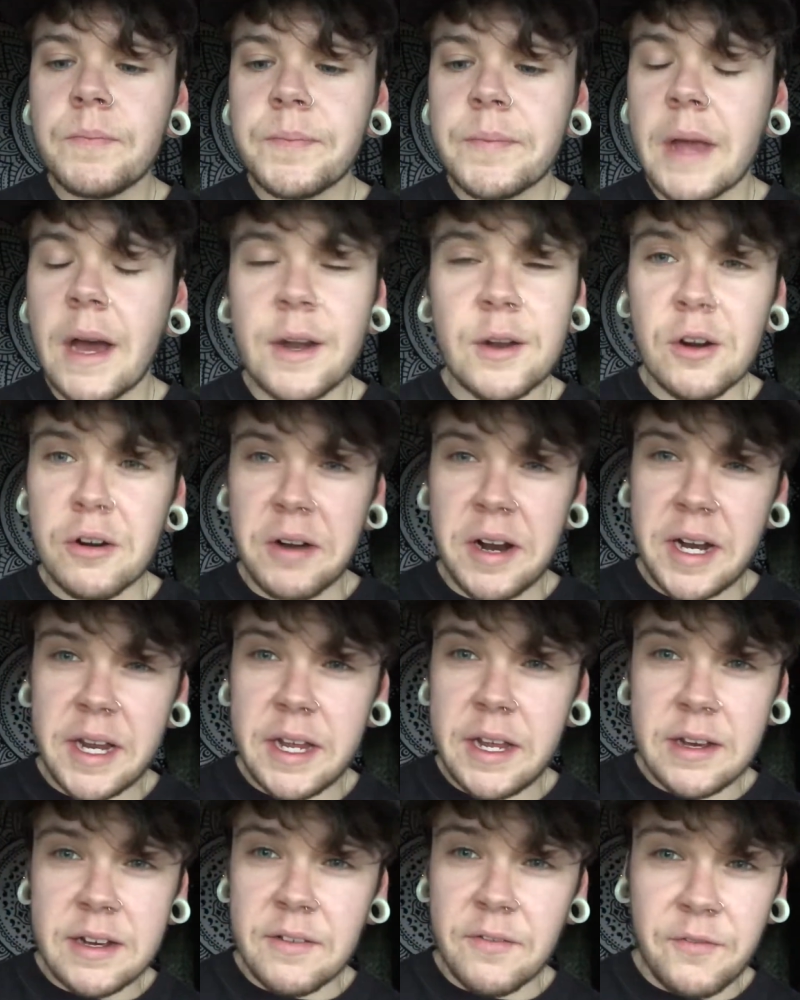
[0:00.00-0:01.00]
And already
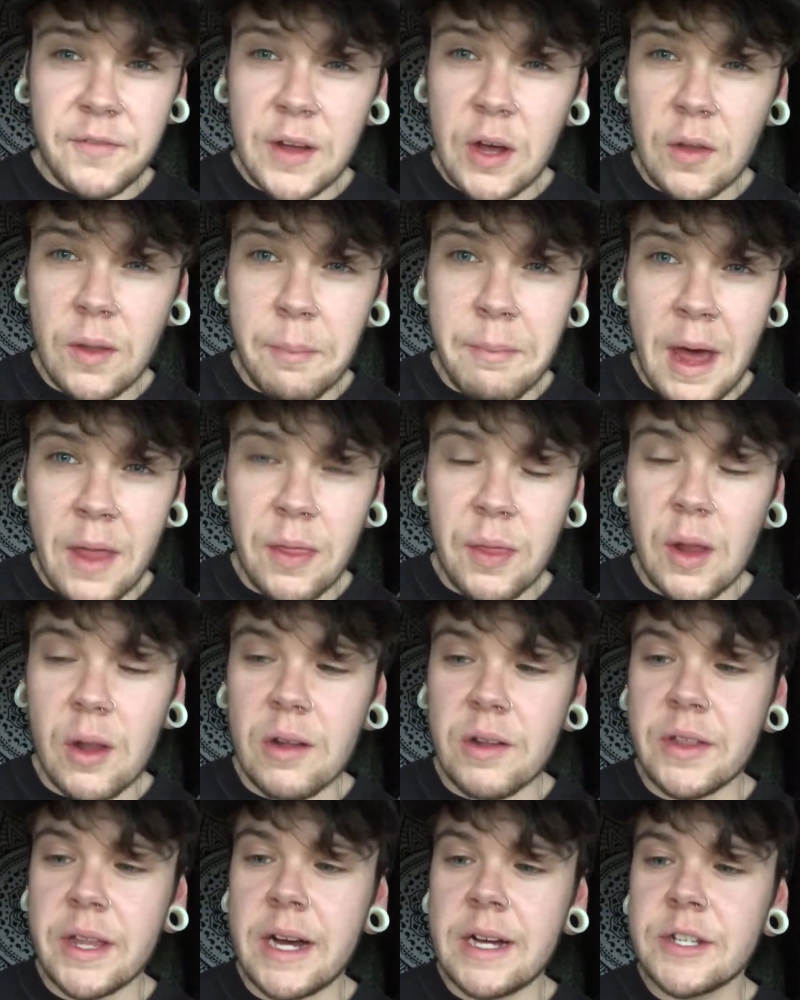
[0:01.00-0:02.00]
you can feel the menthol
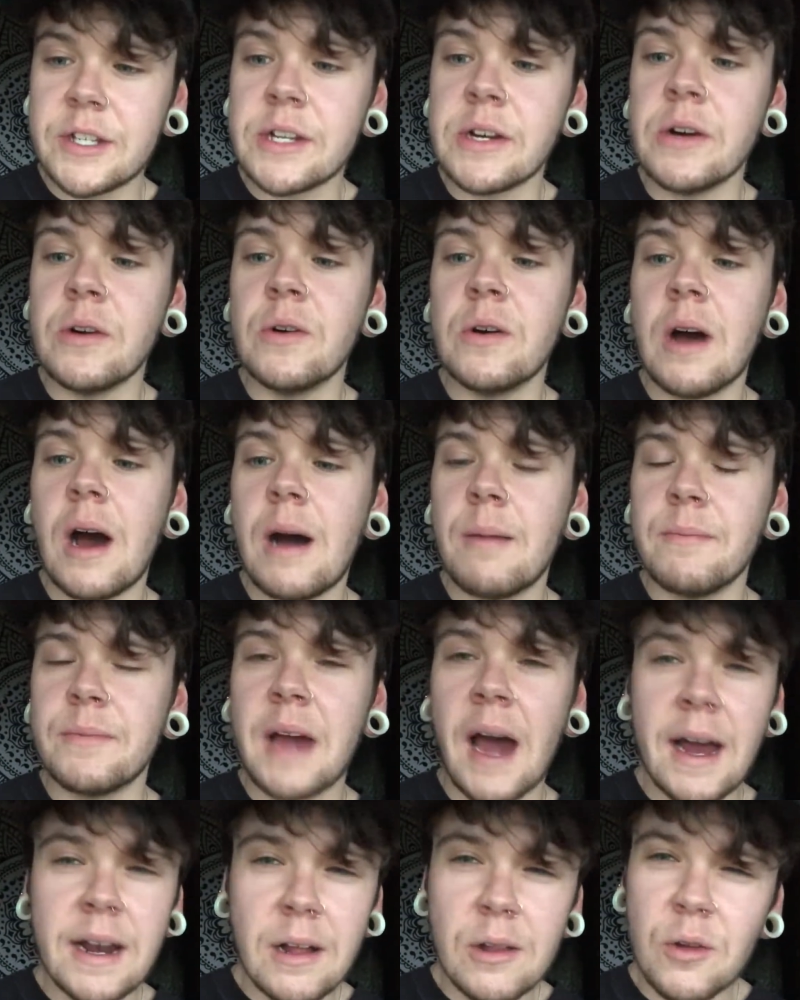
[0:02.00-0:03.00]
on that, so I'm
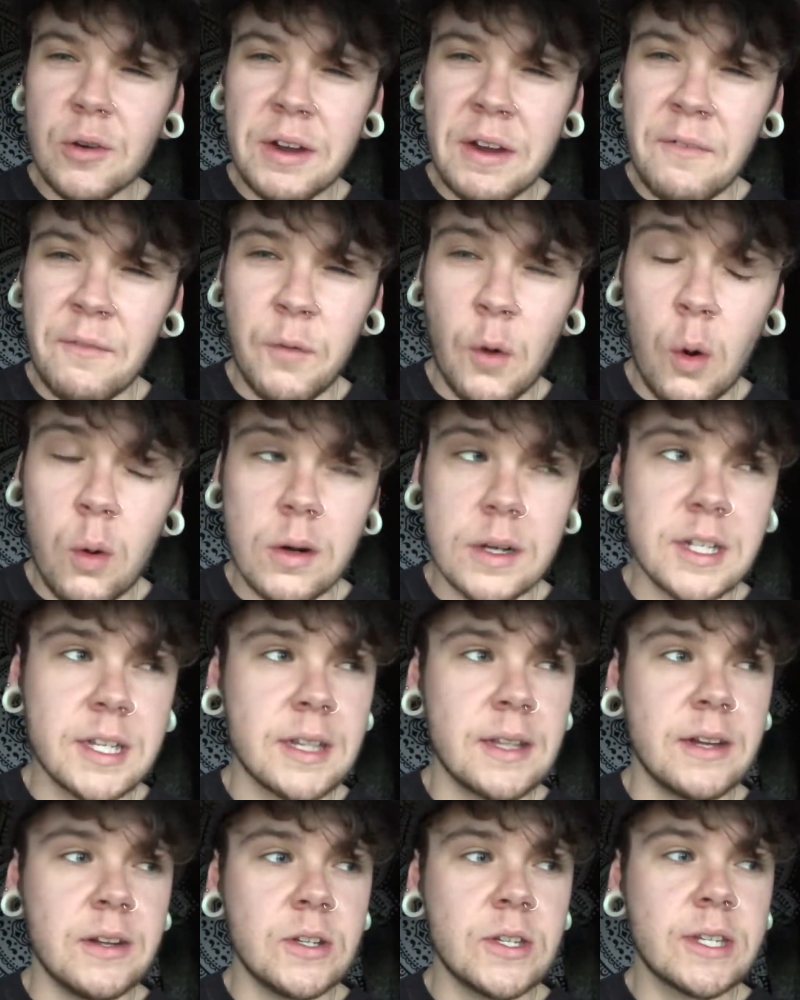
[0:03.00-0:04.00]
kind of looking forward to
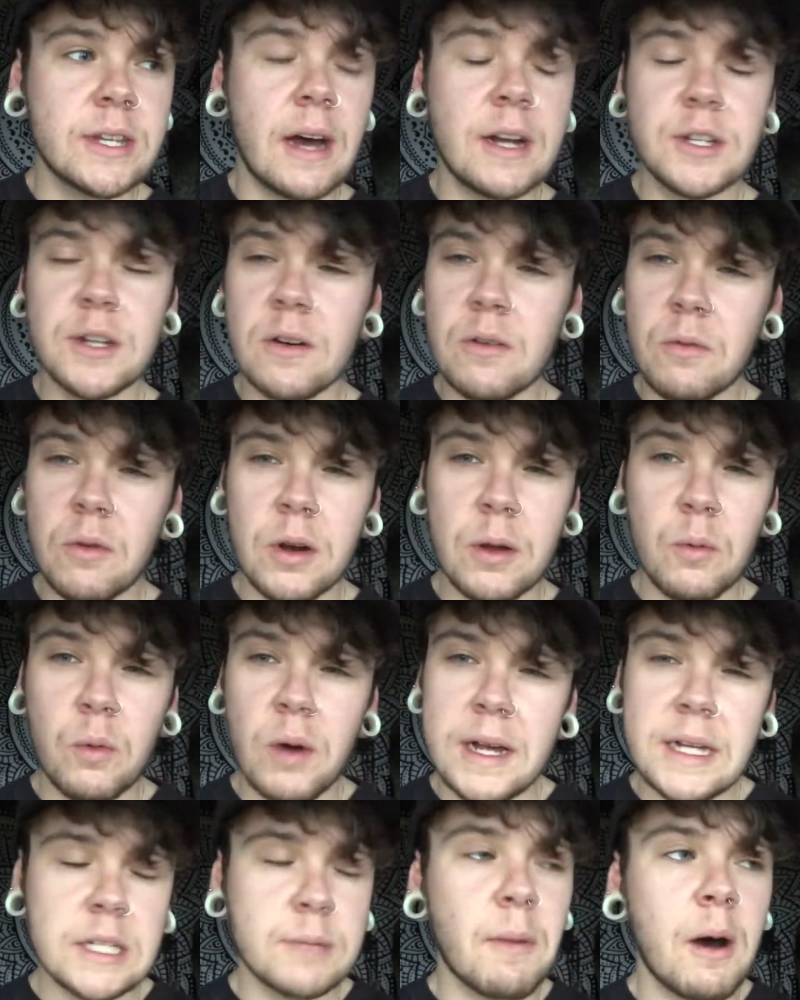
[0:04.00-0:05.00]
this. I don't want to
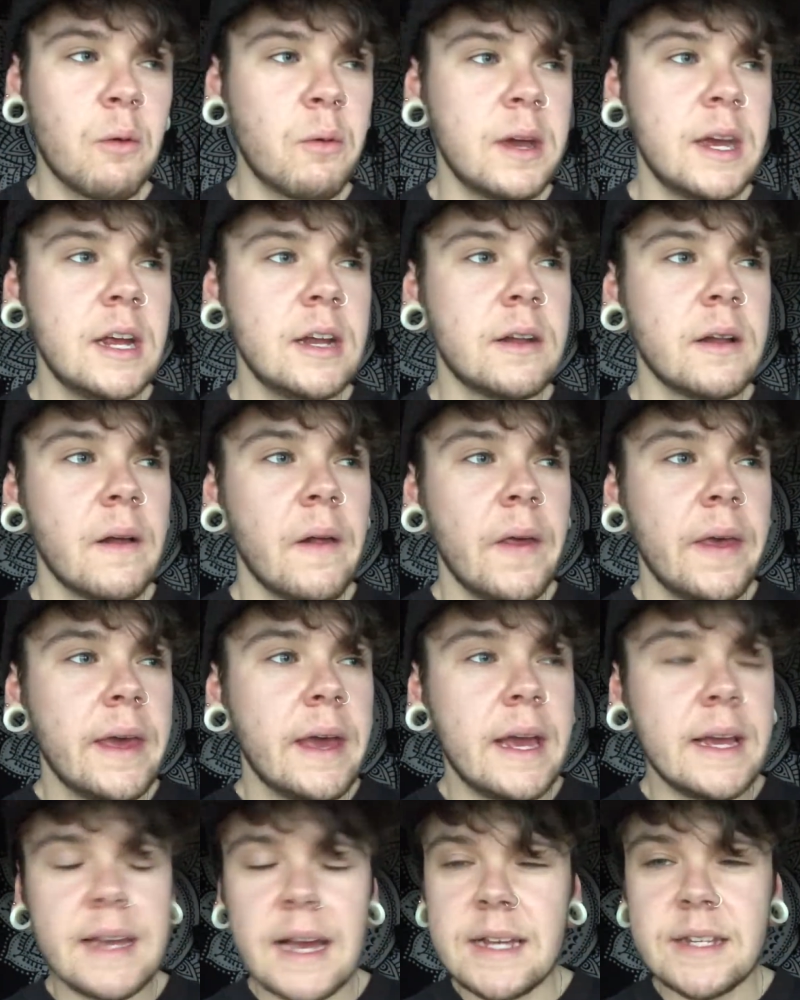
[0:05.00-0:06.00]
waste my weed
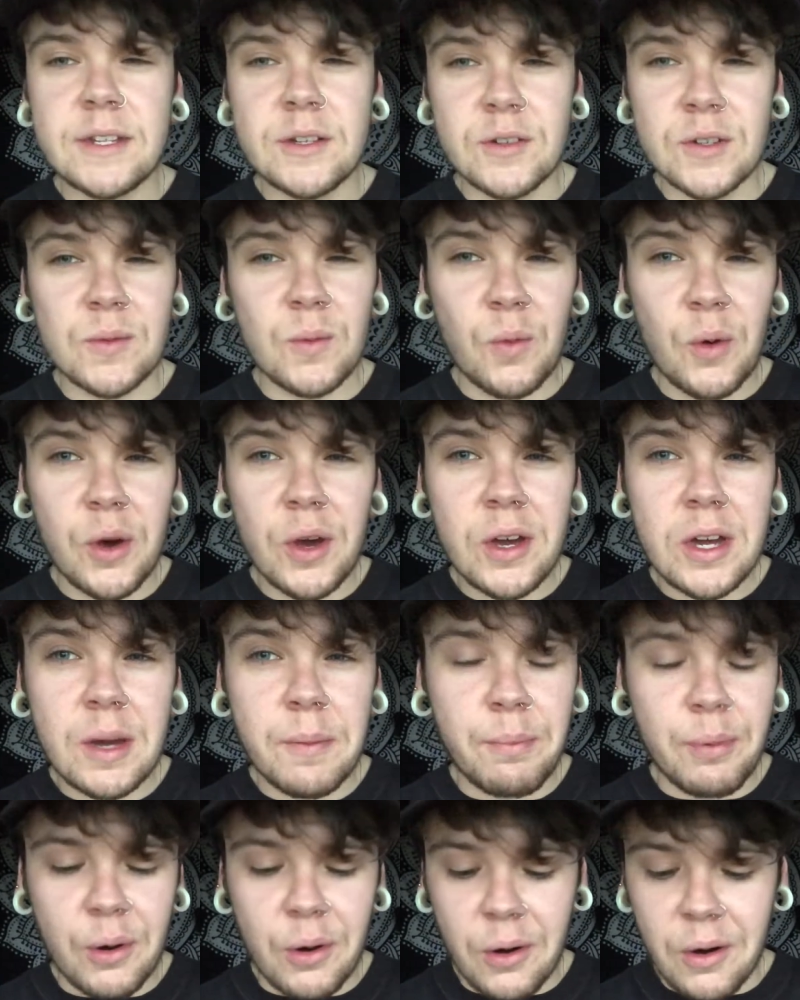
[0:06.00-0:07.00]
in case it doesn't work,
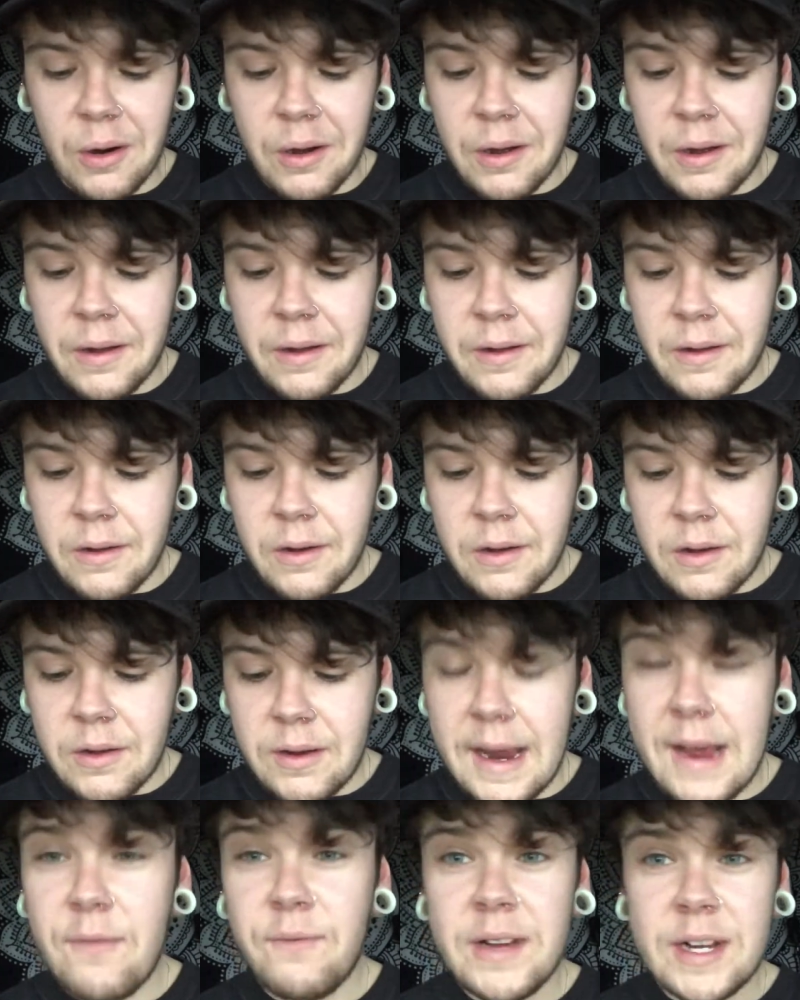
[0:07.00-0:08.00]
but
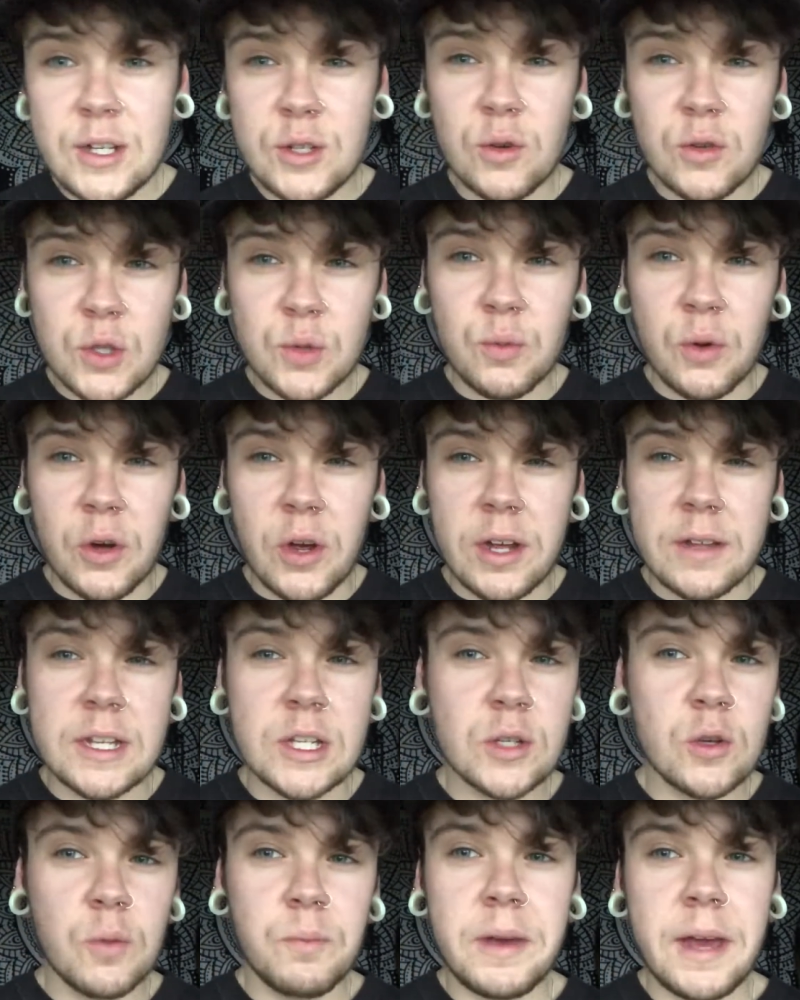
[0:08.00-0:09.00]
if it does work, this
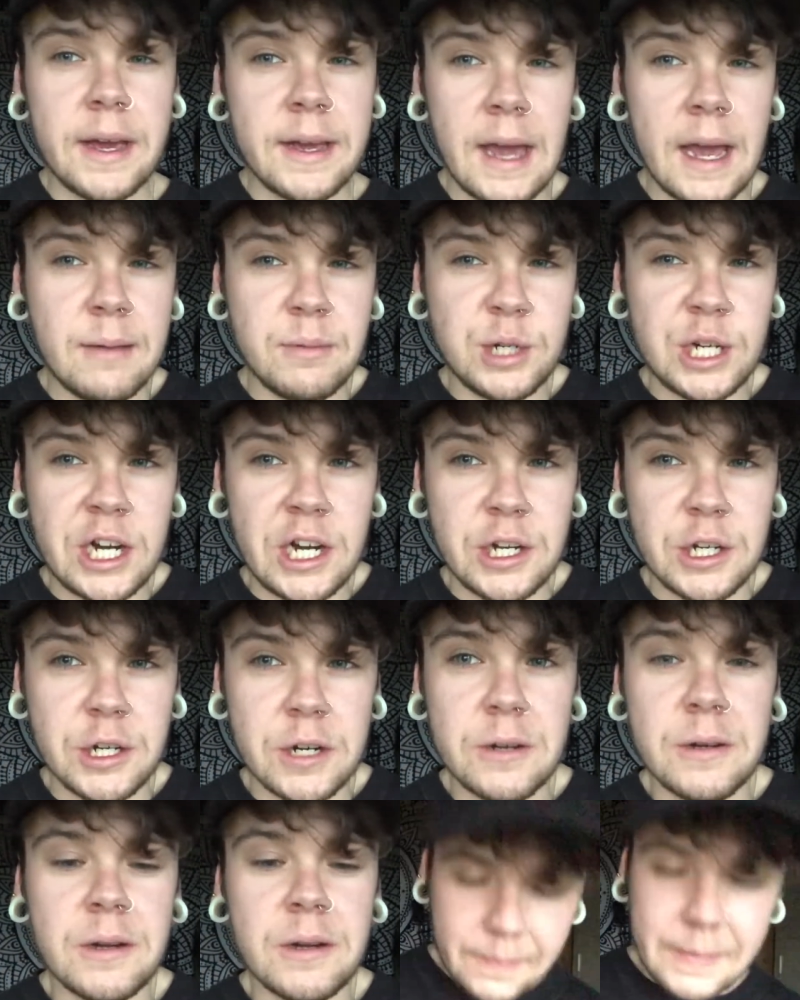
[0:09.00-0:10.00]
could be a game changer.